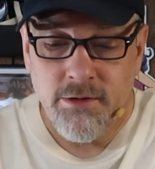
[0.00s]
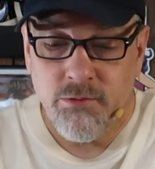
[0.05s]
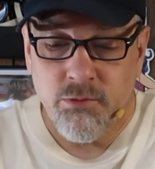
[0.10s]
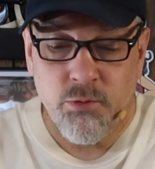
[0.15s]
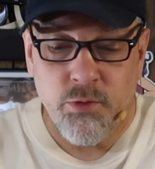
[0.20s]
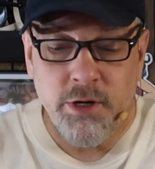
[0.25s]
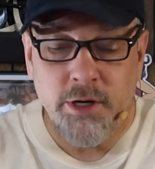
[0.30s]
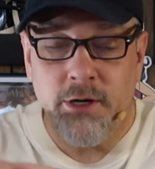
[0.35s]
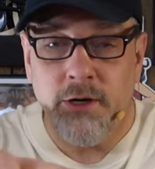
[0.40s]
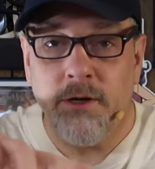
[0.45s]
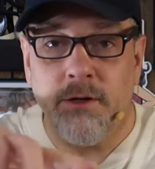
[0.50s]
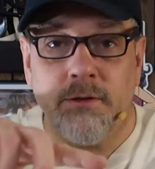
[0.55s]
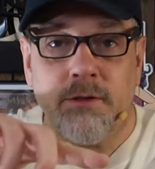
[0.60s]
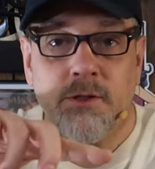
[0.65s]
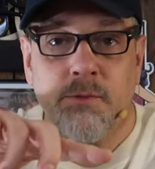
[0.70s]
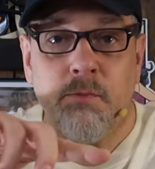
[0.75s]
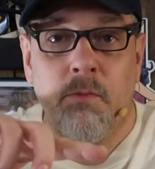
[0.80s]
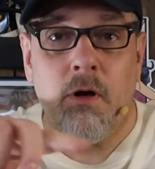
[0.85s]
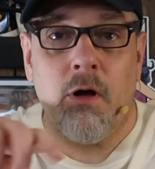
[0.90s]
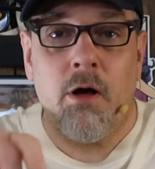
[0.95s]
Real
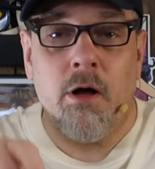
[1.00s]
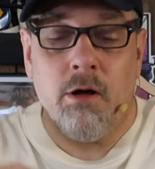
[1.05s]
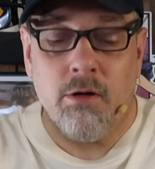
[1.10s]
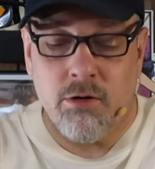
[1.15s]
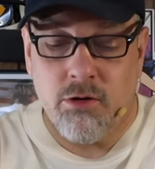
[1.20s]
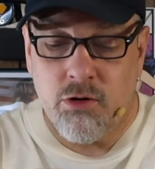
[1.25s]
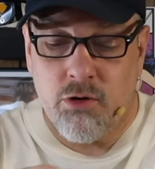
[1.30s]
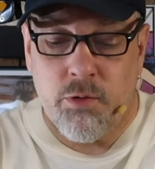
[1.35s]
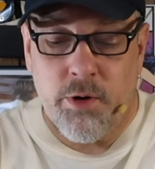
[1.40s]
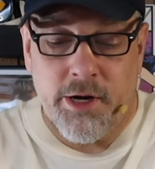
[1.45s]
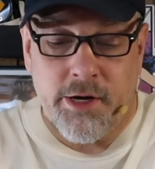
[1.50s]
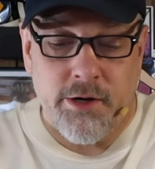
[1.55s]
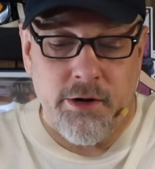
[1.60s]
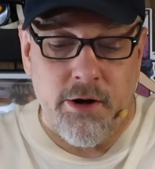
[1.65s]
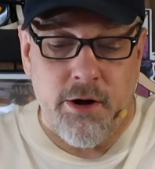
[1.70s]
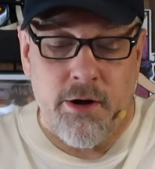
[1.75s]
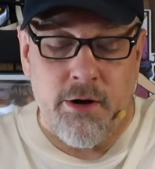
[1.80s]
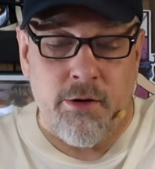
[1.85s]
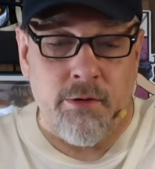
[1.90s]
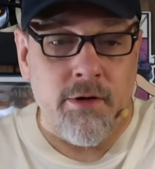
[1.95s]
small, quick
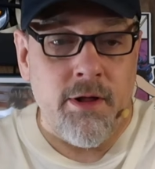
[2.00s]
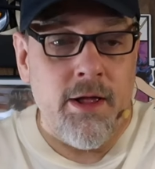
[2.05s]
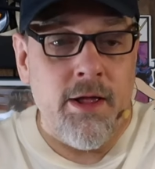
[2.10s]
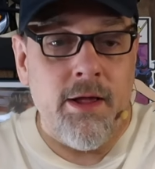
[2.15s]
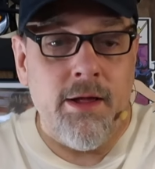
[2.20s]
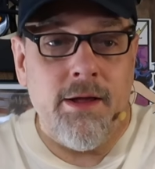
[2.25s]
note.